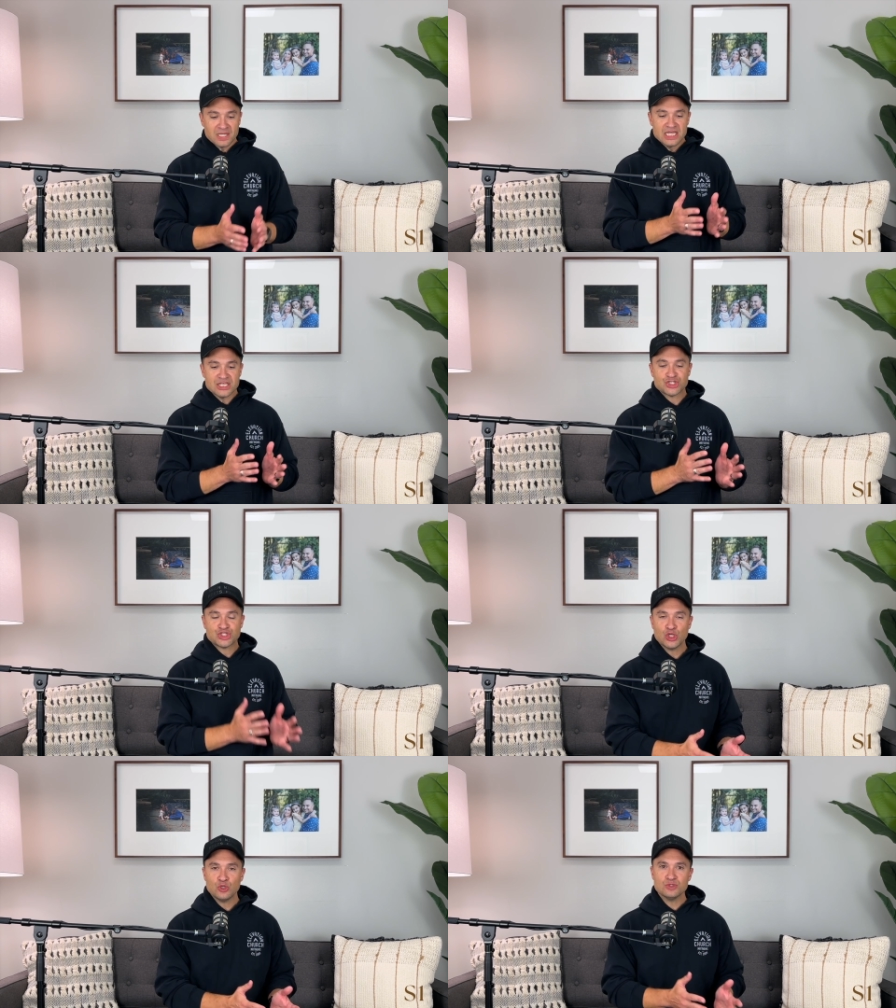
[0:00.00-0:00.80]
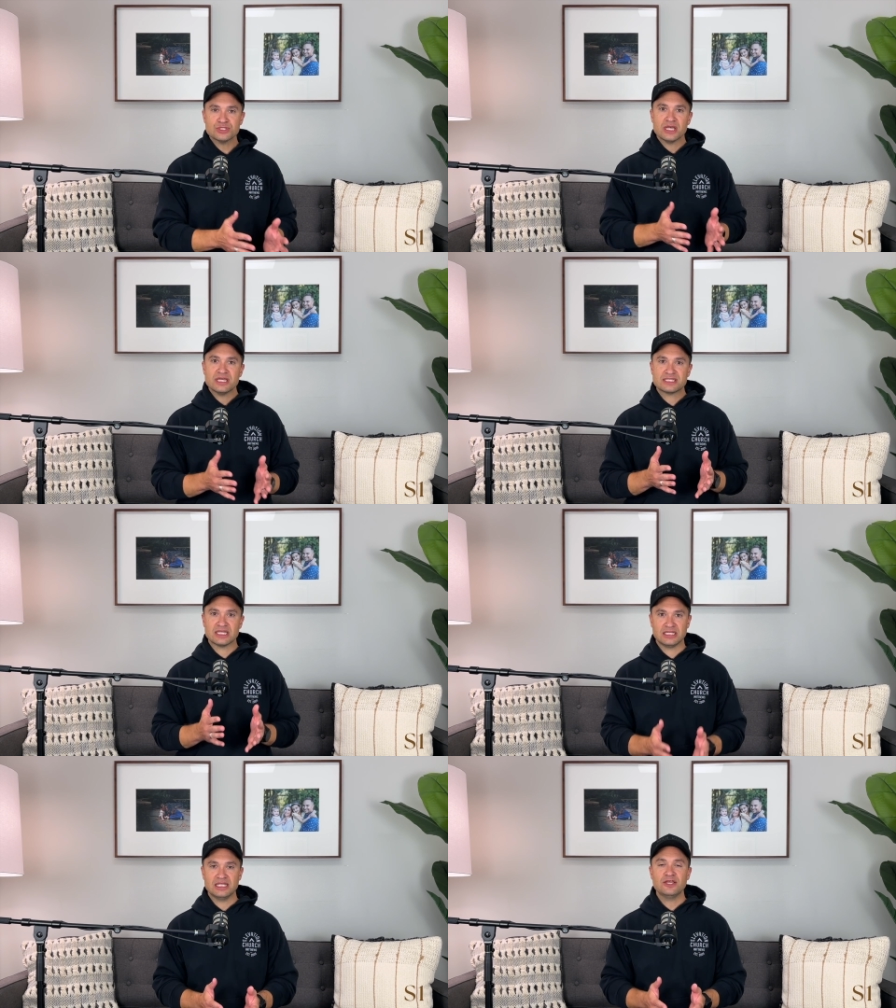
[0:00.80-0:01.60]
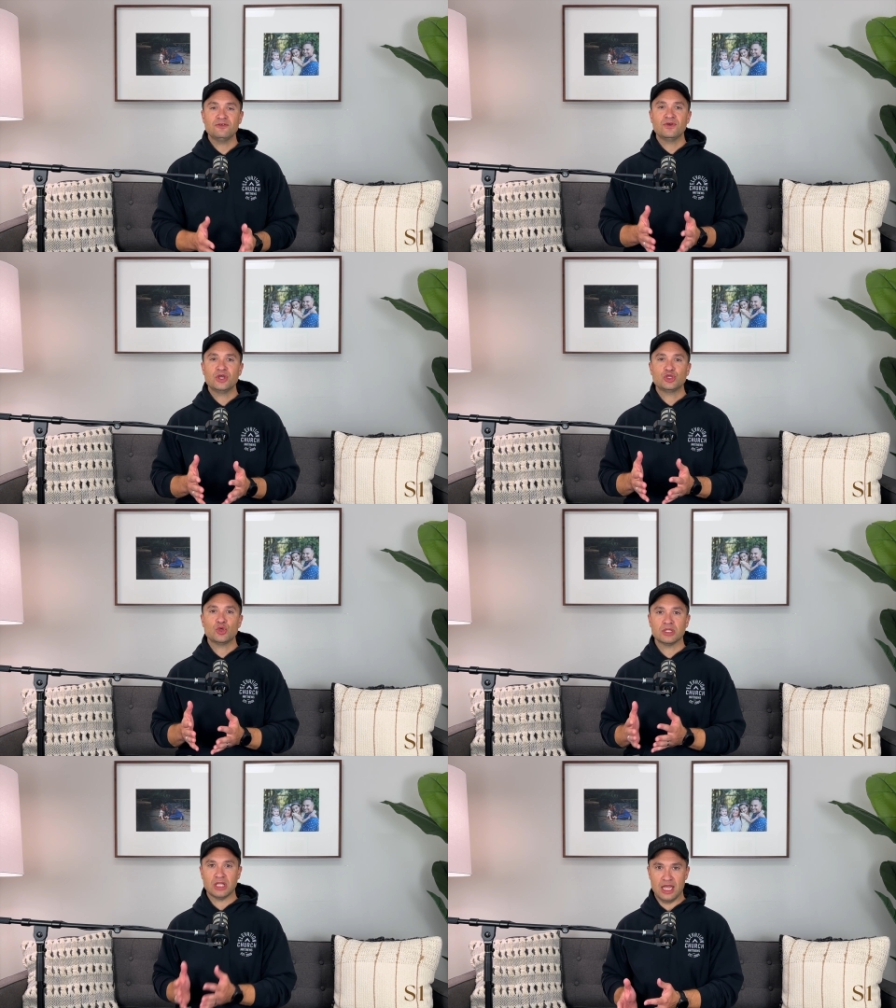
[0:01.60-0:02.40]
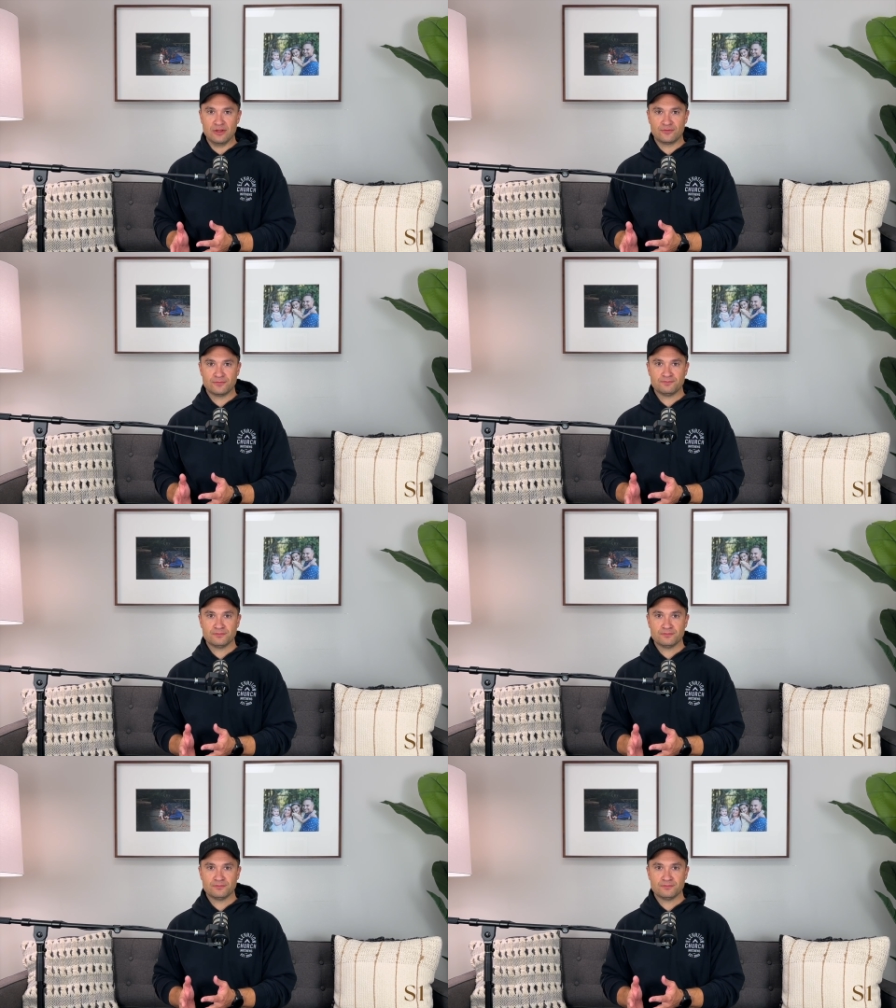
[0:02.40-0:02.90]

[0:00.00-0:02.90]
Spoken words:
is choose to live your life